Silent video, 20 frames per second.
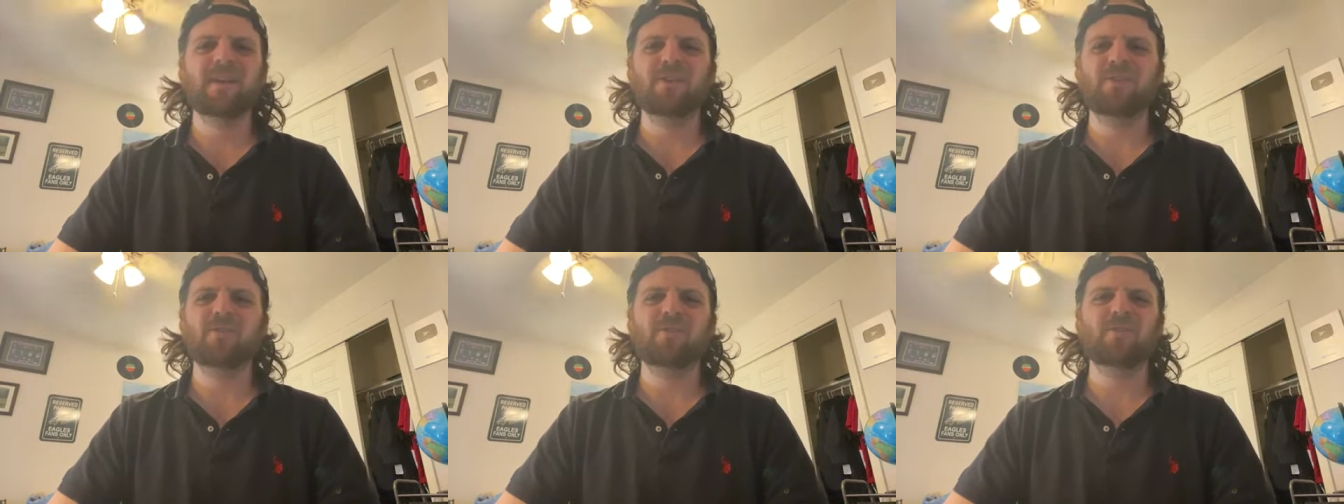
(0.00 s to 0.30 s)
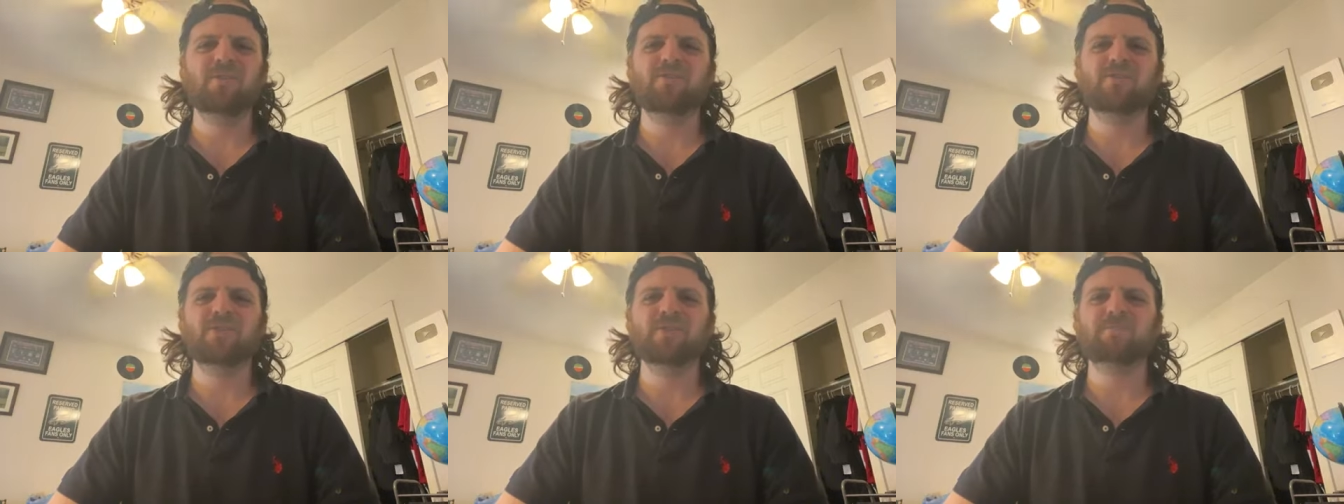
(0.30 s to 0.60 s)
you
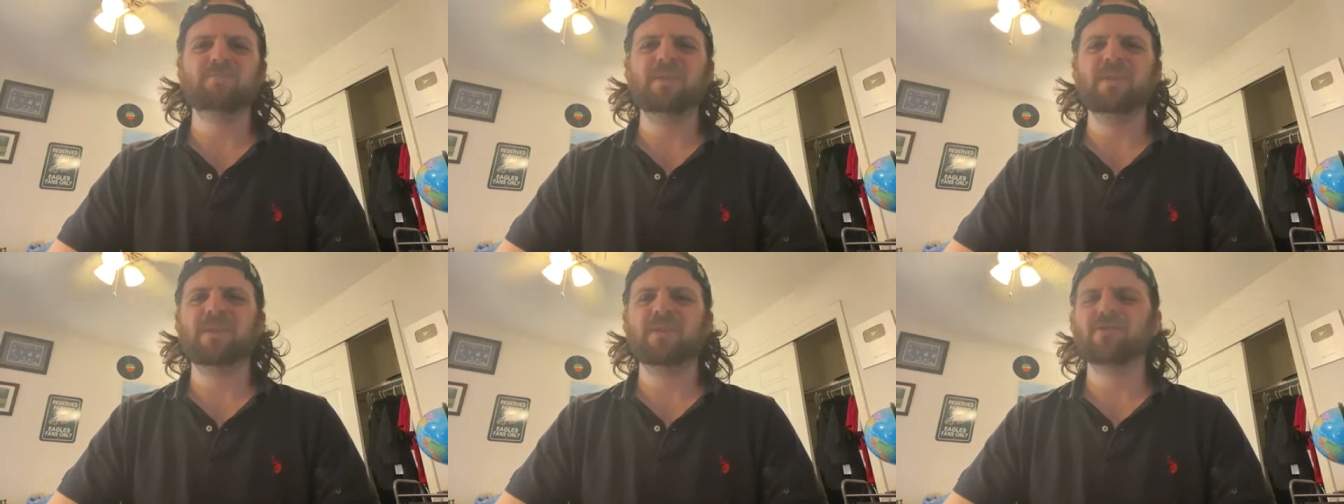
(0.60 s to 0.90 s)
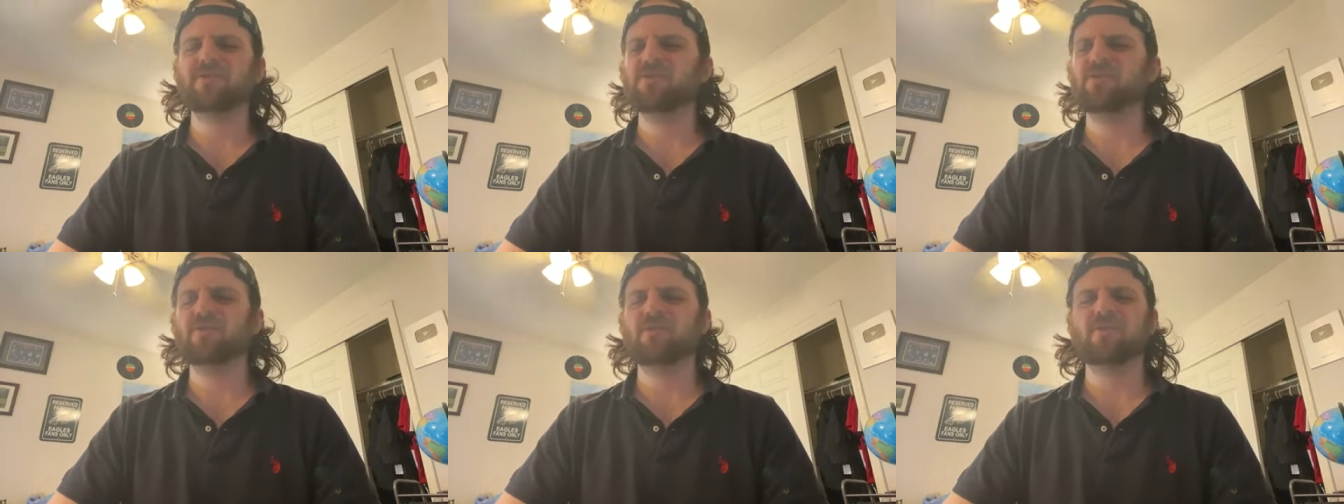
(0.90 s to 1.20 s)
just
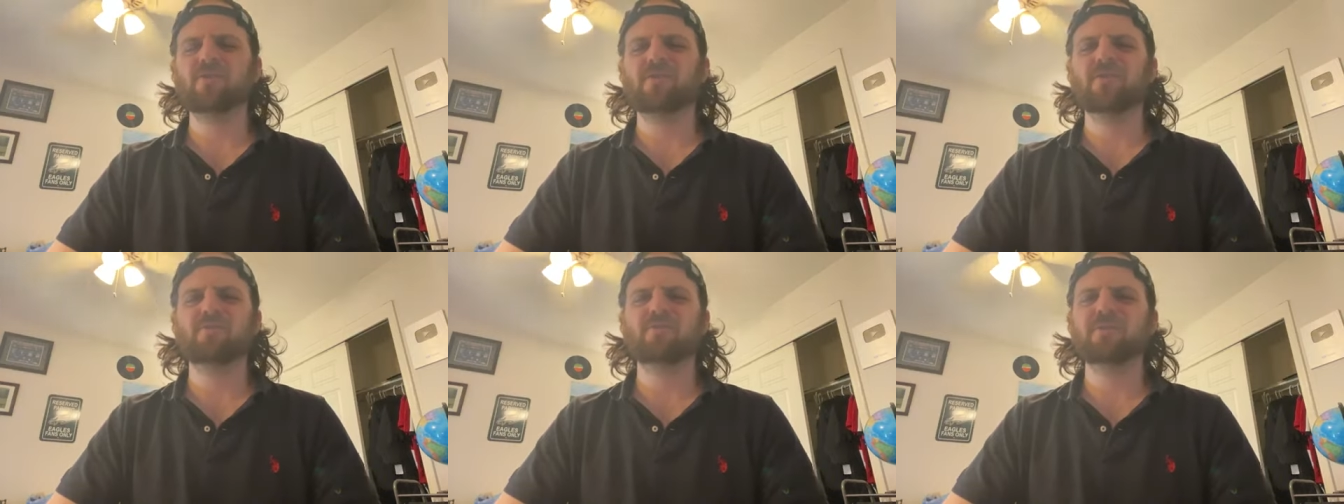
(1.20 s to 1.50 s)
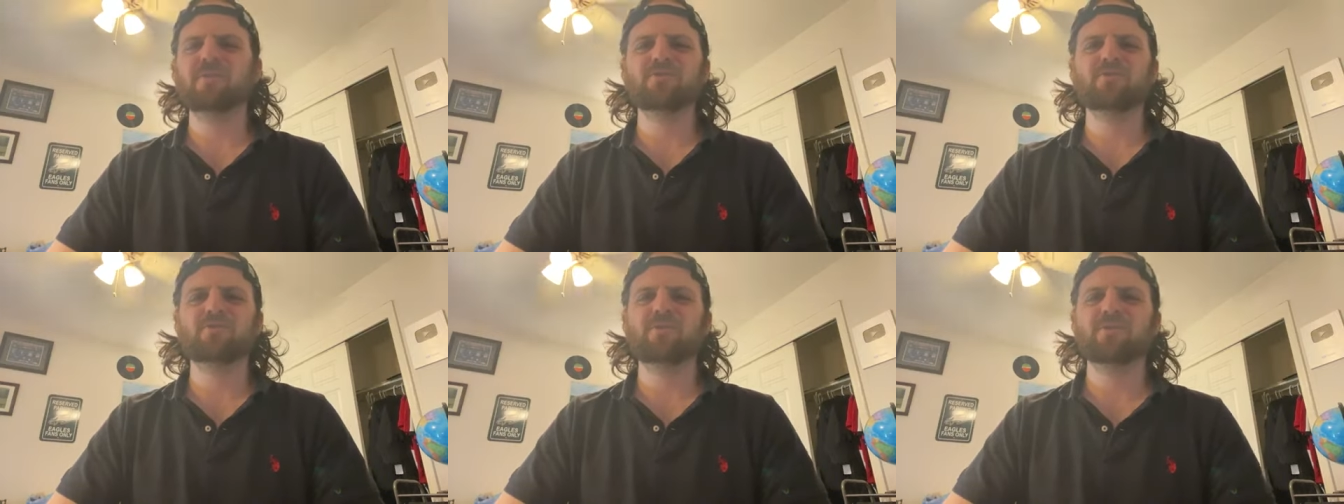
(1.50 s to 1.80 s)
because you're they're
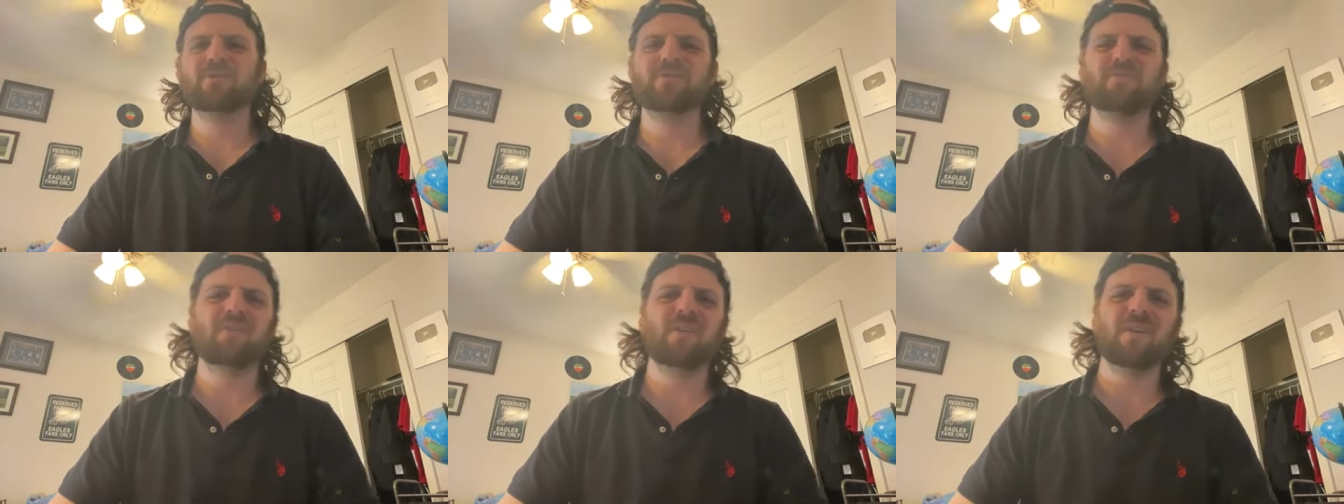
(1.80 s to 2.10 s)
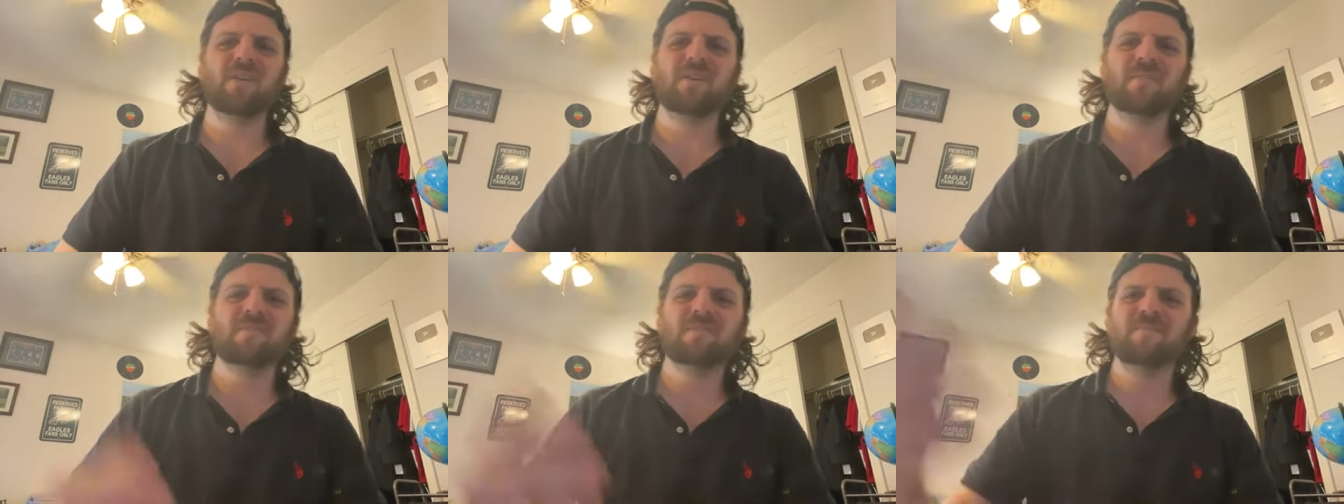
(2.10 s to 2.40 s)
miserable as
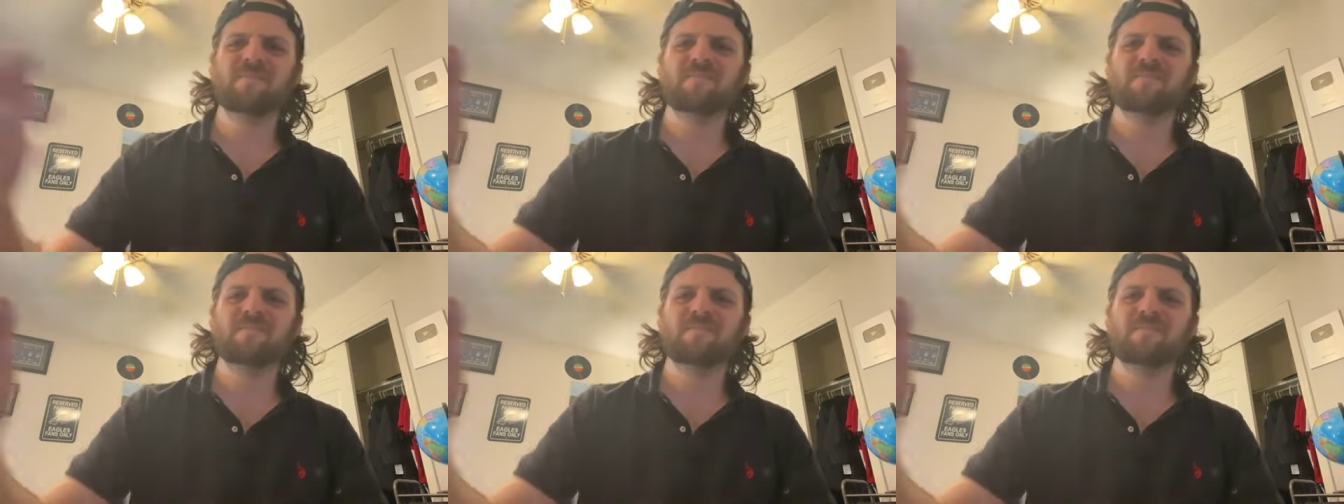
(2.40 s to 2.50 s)
fuck.